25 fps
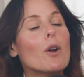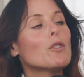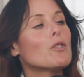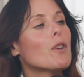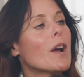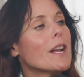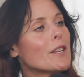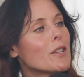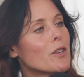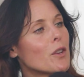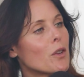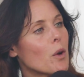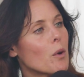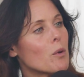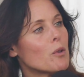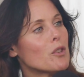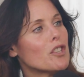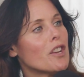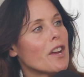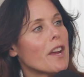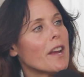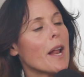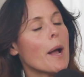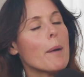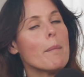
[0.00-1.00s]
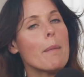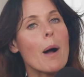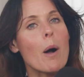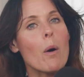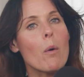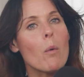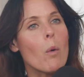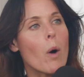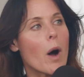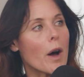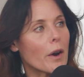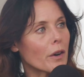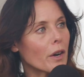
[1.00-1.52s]
are trying to negotiate about
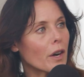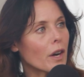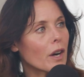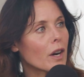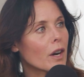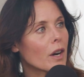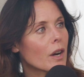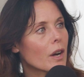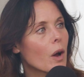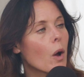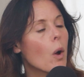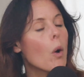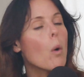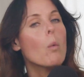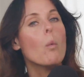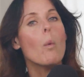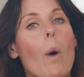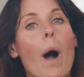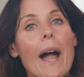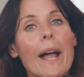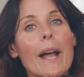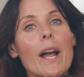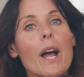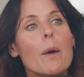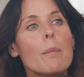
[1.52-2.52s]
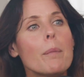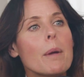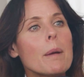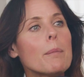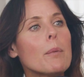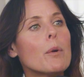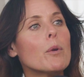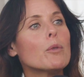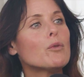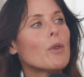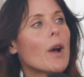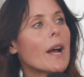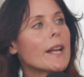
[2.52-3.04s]
water. Why are
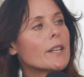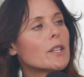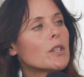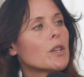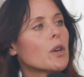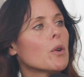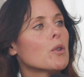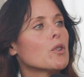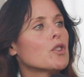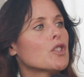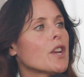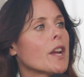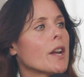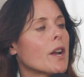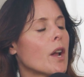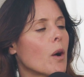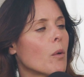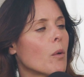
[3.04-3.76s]
people trying to negotiate